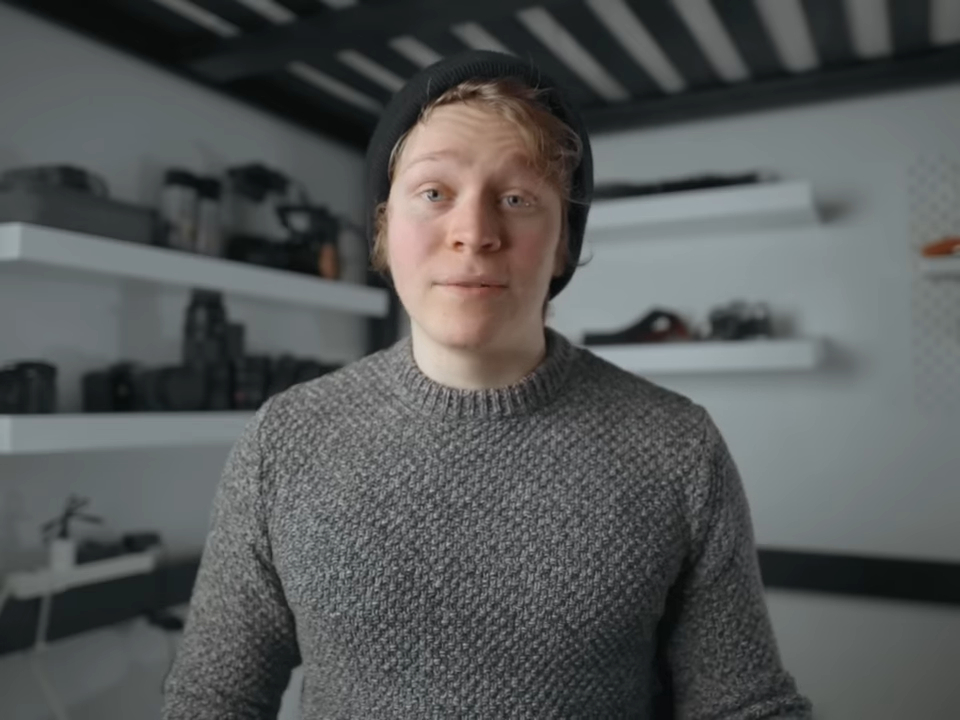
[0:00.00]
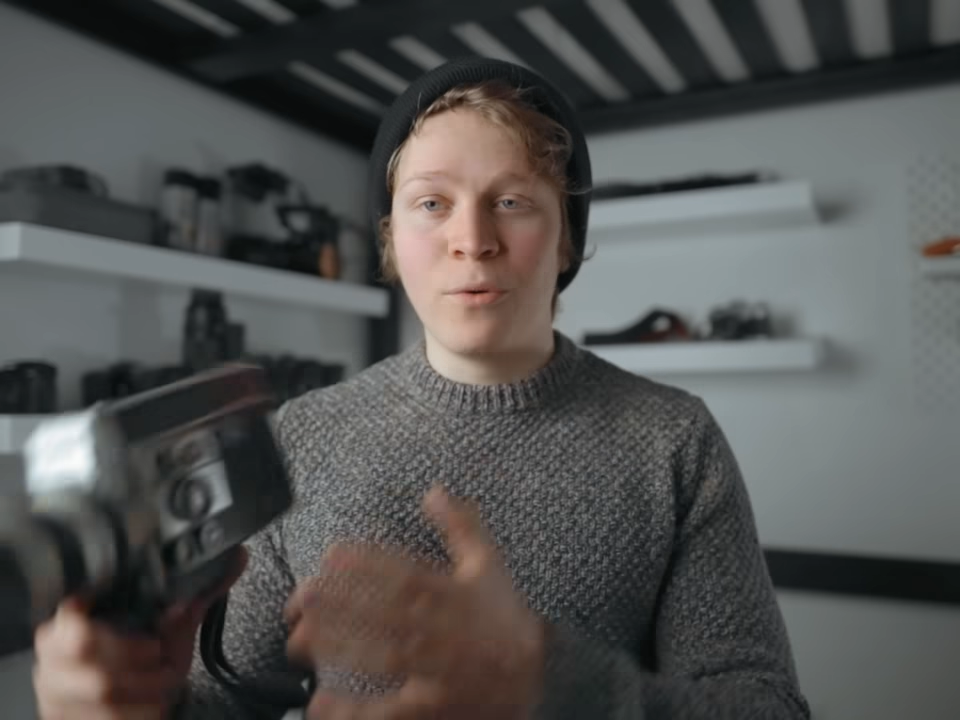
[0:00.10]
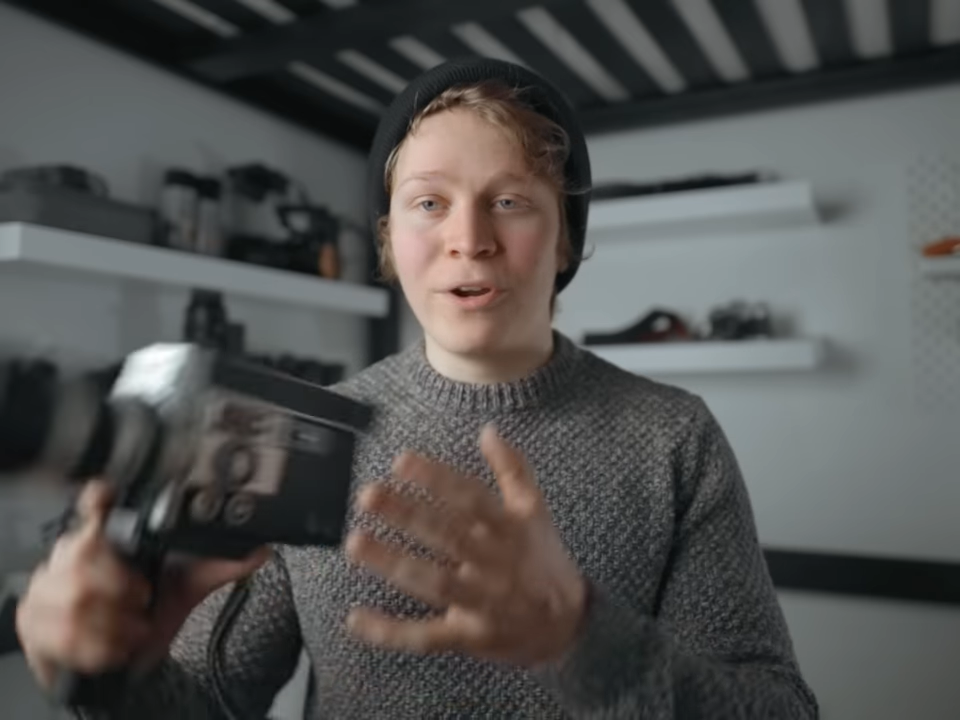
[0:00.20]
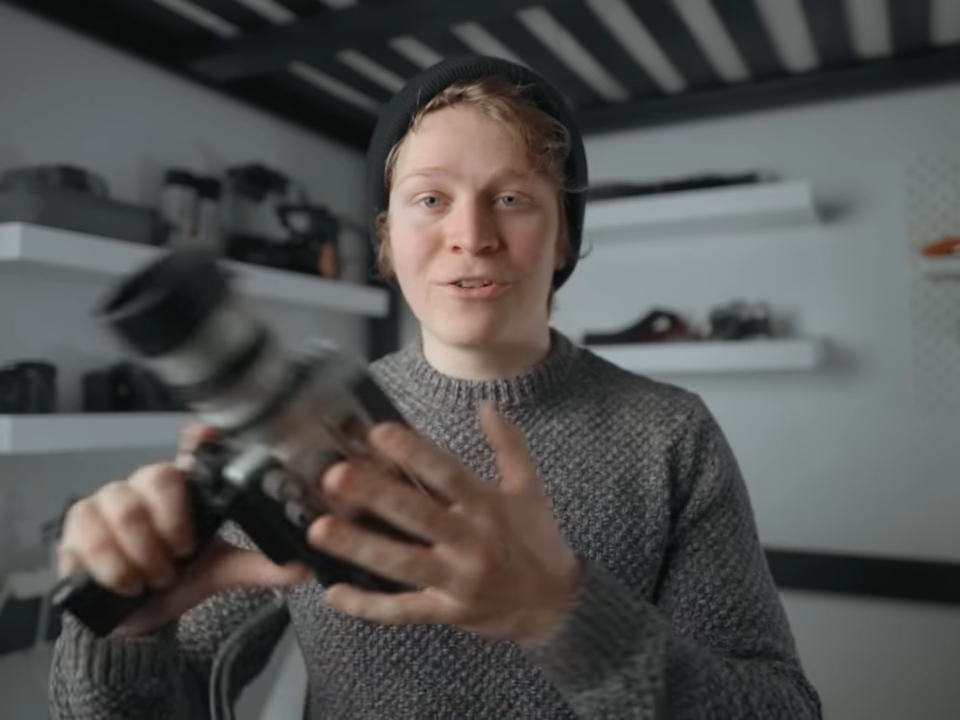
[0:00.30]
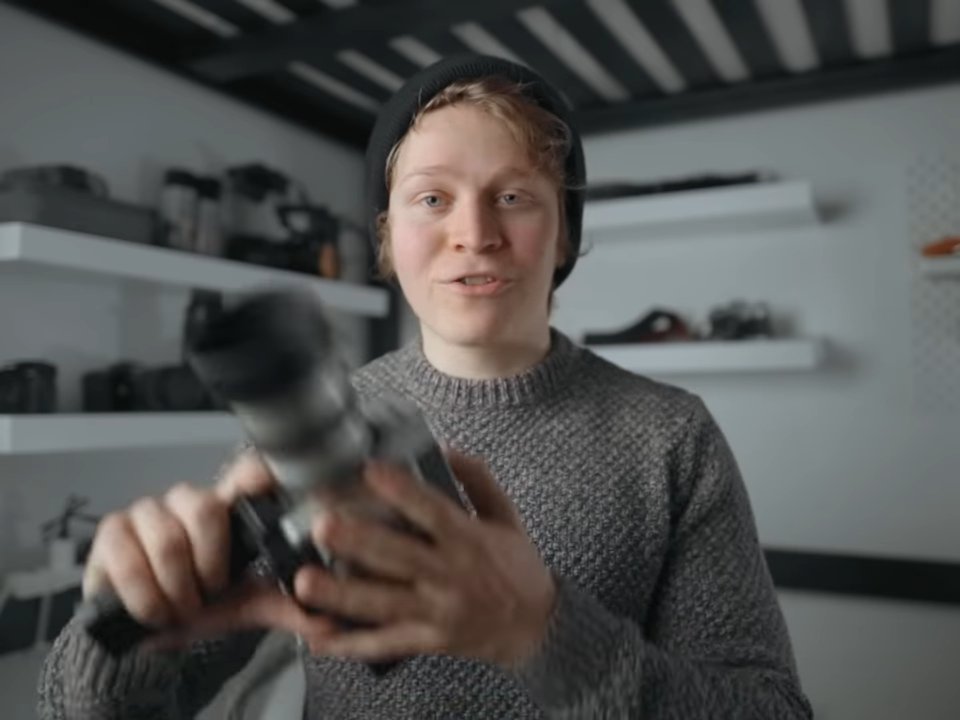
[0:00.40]

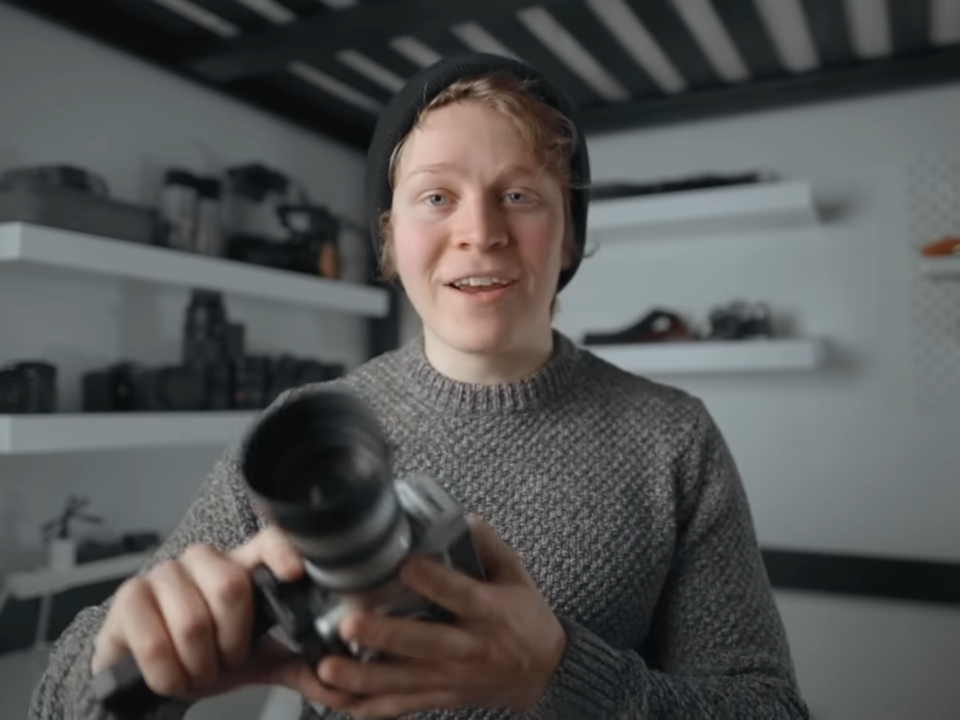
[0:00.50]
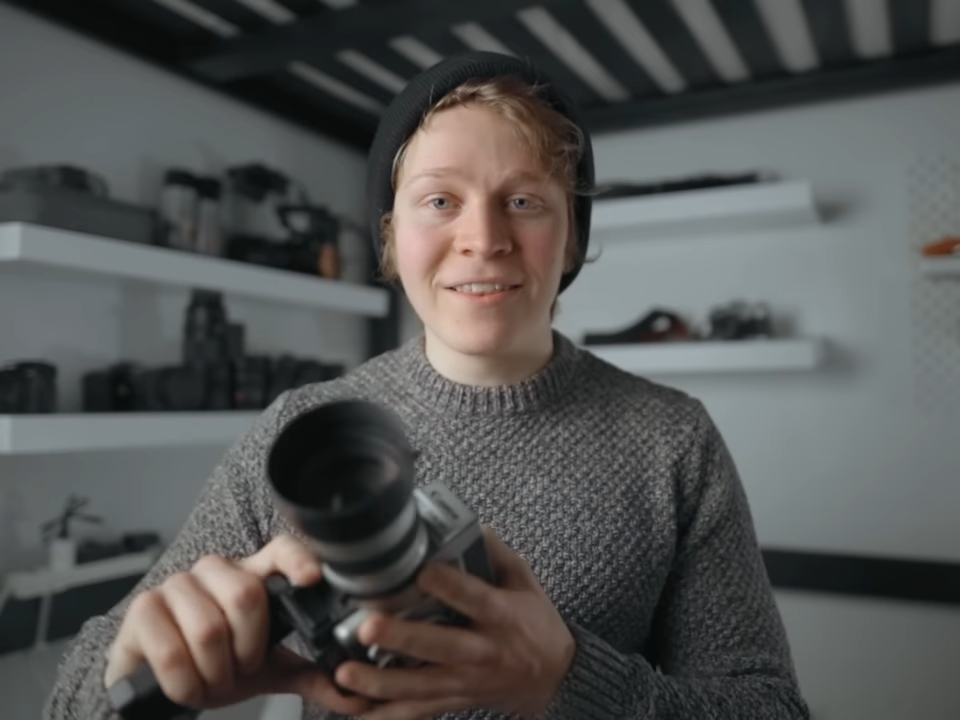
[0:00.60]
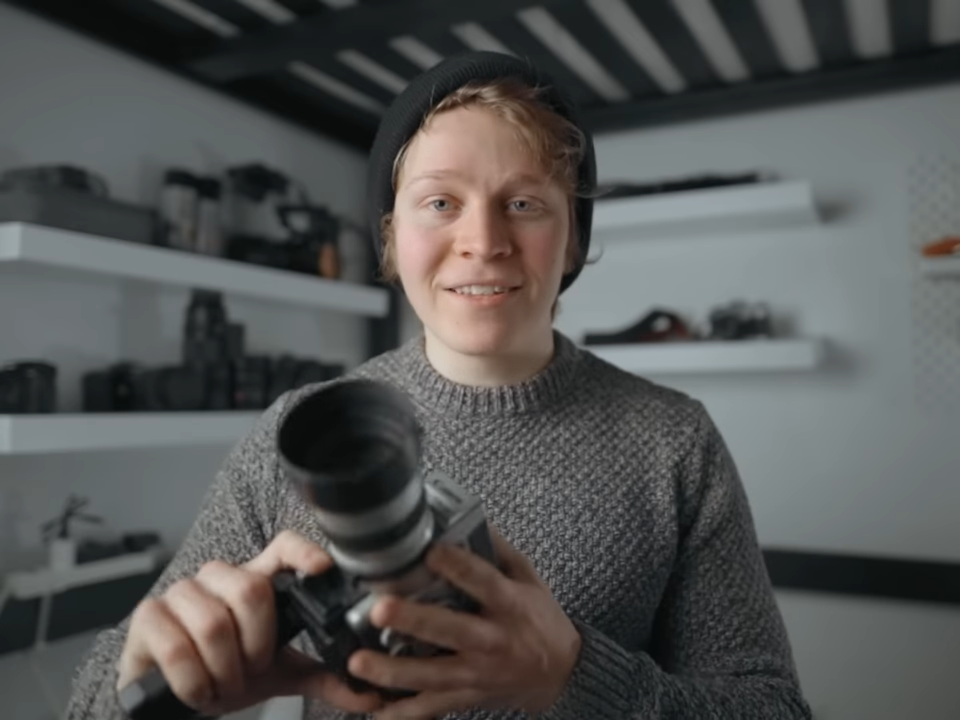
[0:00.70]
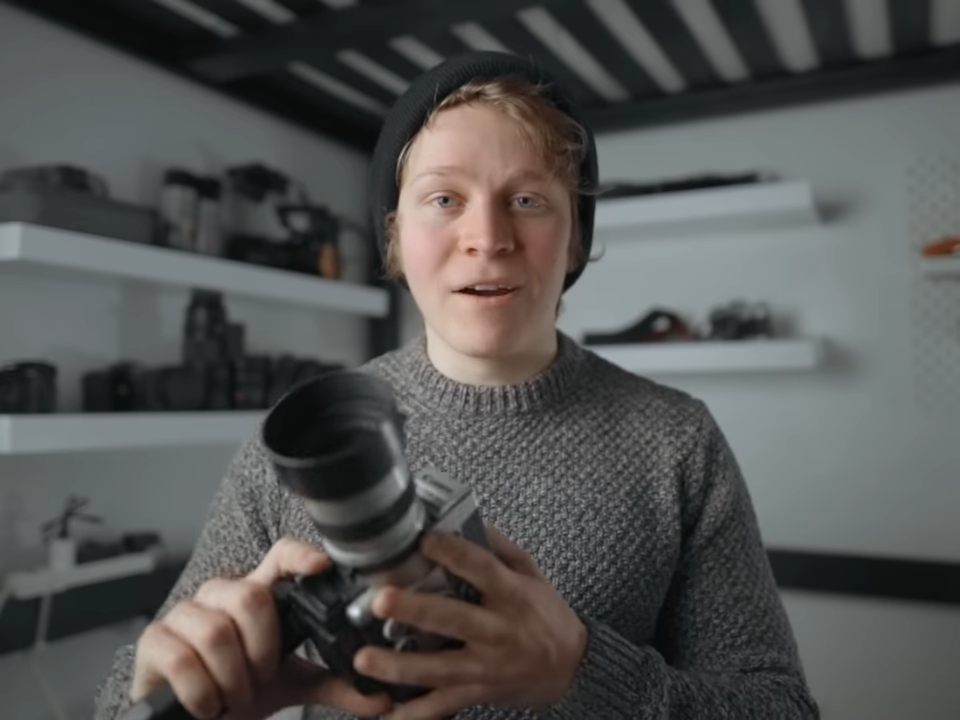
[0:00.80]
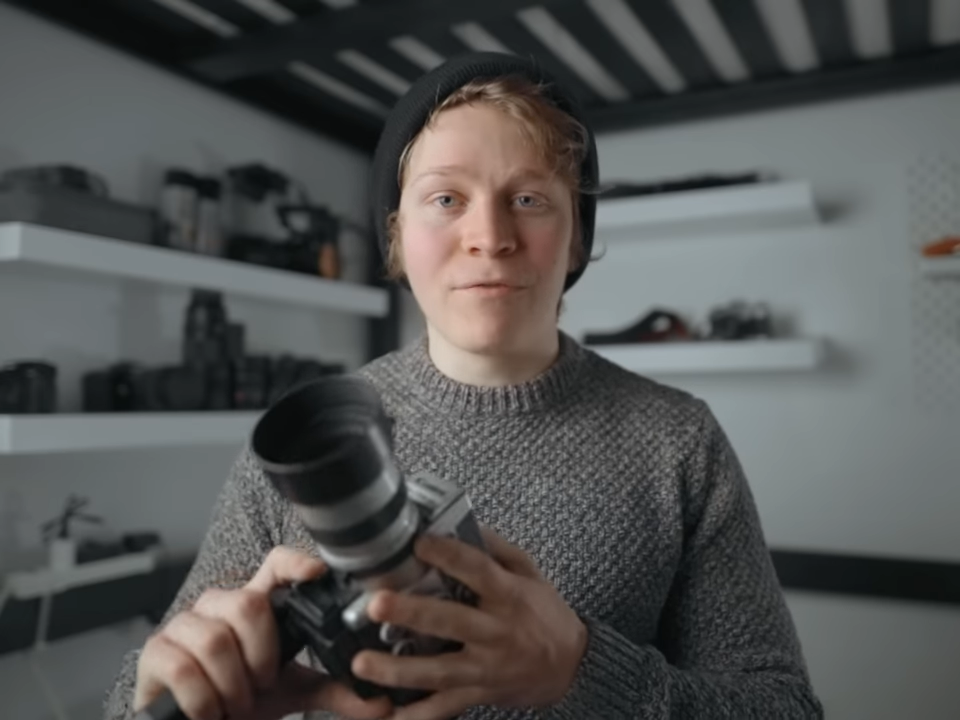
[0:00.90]
So when you're
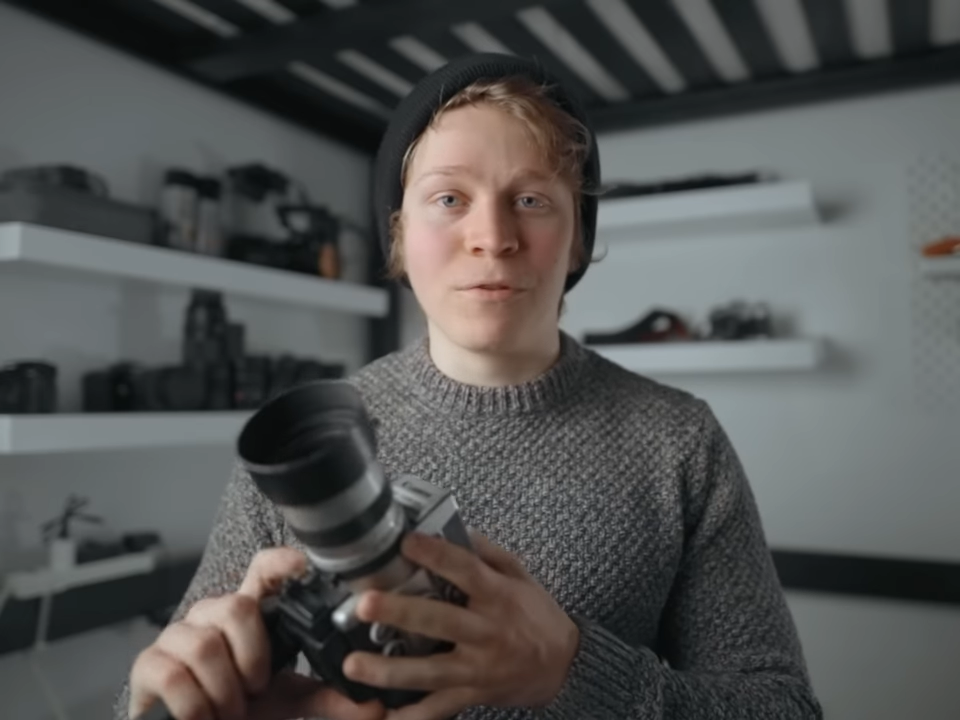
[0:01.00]
trying this out